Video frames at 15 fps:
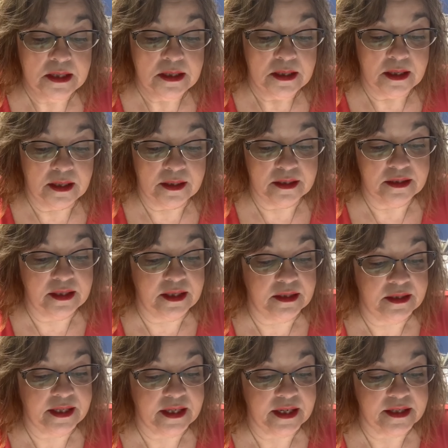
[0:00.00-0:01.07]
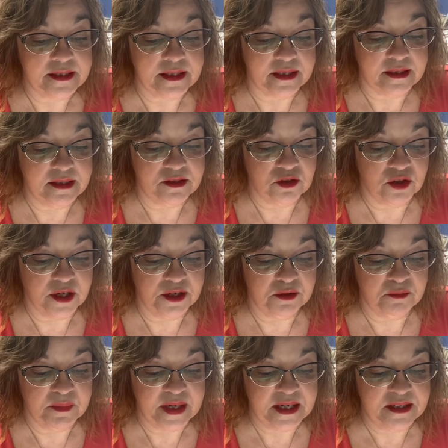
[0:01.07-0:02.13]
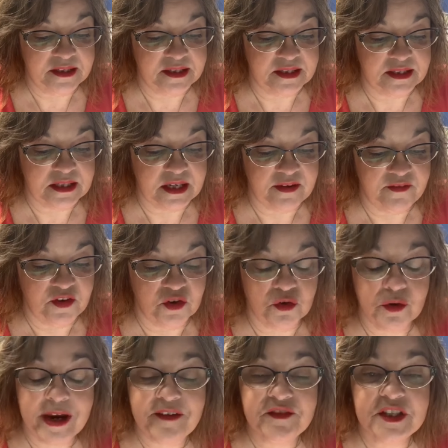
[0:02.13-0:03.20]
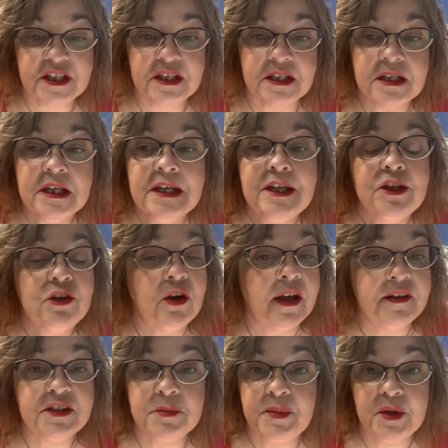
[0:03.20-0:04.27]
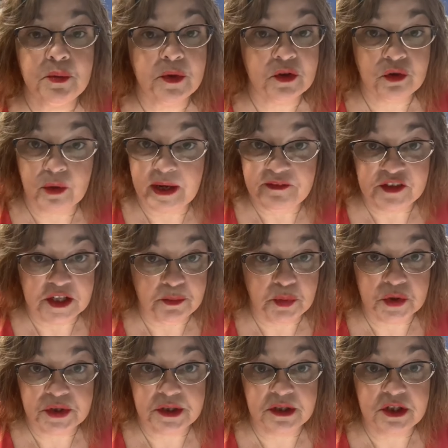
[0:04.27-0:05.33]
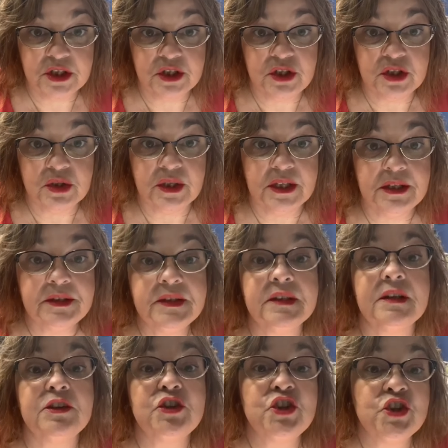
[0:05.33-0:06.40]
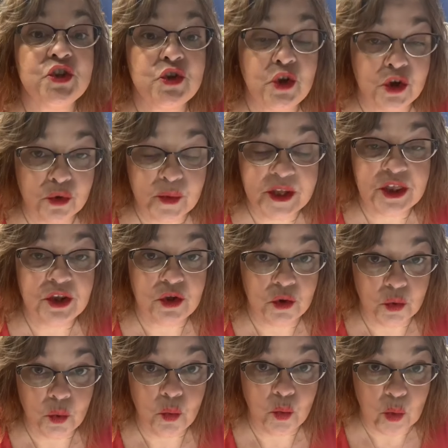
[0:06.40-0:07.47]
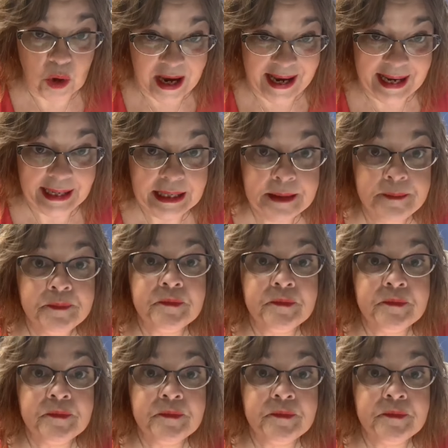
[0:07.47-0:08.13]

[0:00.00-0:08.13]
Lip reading: and like I said, these are kind of my savior crafting. You don't have to be a real crafty person to do these, and I'll share with you why.